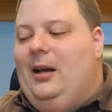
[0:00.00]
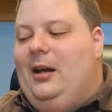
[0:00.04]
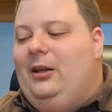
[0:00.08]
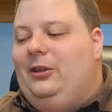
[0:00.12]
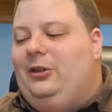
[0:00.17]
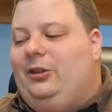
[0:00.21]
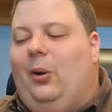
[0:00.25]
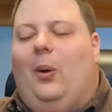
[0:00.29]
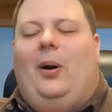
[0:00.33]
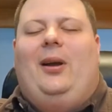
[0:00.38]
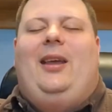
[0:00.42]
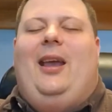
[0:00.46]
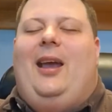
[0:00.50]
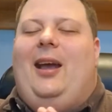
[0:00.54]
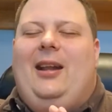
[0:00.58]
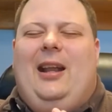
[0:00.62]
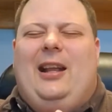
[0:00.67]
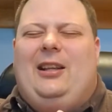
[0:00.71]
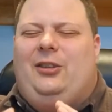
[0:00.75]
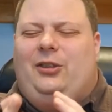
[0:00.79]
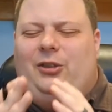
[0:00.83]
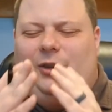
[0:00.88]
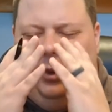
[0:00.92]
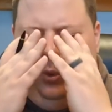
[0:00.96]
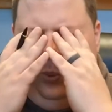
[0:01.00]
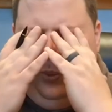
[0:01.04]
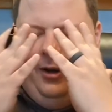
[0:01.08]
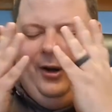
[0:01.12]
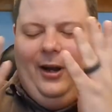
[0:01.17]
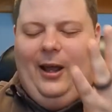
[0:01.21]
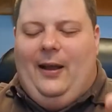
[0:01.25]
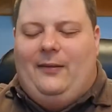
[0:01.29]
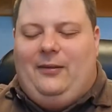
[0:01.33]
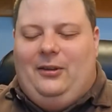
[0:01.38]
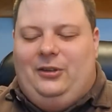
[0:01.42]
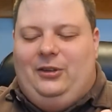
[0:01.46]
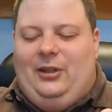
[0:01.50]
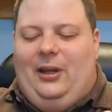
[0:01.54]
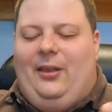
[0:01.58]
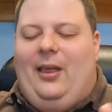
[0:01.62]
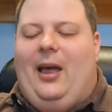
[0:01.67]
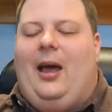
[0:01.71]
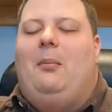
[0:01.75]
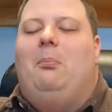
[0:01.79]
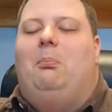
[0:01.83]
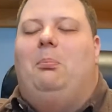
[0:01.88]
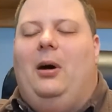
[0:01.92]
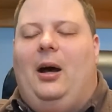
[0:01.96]
So again, it's so weird I have to say
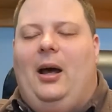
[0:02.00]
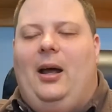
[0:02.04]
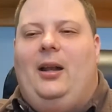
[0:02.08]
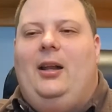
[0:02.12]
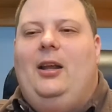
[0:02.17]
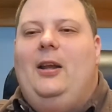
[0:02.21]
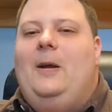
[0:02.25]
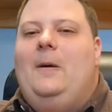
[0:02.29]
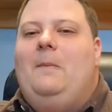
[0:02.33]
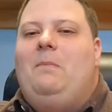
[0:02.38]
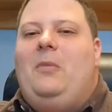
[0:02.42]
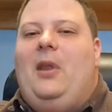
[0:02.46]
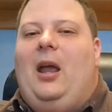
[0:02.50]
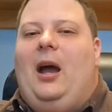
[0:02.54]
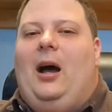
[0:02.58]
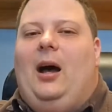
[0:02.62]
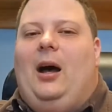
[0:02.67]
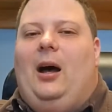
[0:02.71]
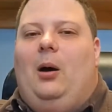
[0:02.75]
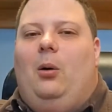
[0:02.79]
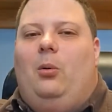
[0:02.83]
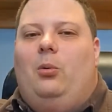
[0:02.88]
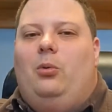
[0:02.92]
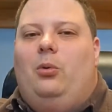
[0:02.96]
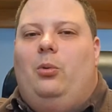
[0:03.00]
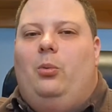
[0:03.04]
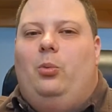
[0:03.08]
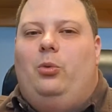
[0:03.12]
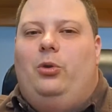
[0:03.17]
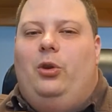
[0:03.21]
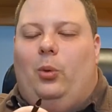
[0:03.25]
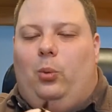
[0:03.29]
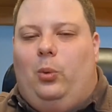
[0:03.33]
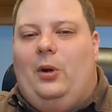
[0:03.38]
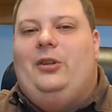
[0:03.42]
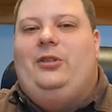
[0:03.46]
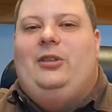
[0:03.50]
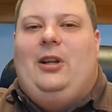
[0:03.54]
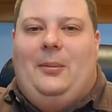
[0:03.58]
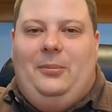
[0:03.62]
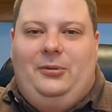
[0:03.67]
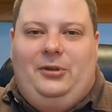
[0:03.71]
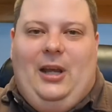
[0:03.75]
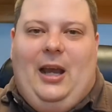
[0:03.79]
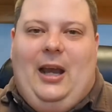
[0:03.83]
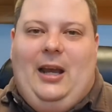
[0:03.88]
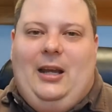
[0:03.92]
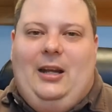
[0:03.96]
that, but the reason I'm
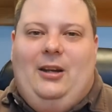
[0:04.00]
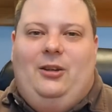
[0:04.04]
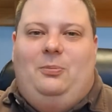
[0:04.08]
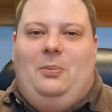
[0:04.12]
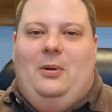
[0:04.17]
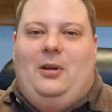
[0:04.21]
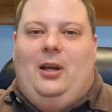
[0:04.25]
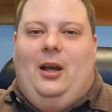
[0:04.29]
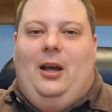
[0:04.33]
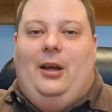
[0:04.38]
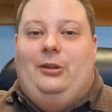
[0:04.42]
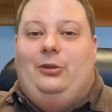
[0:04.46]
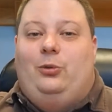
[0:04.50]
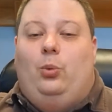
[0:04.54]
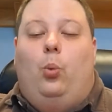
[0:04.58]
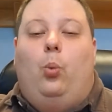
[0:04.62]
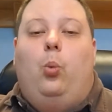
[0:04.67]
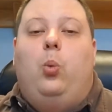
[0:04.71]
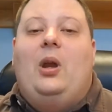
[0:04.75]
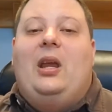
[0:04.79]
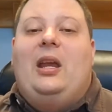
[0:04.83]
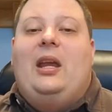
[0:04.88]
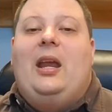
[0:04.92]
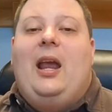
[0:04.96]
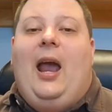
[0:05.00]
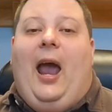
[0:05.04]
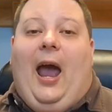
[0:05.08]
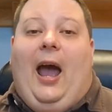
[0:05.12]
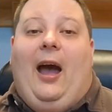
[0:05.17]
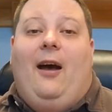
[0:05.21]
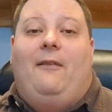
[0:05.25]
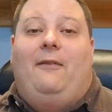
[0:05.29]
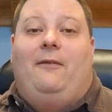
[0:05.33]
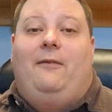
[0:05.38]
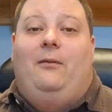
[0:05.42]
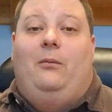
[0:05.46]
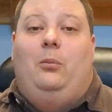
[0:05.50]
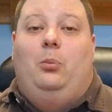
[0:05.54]
saying it is because we have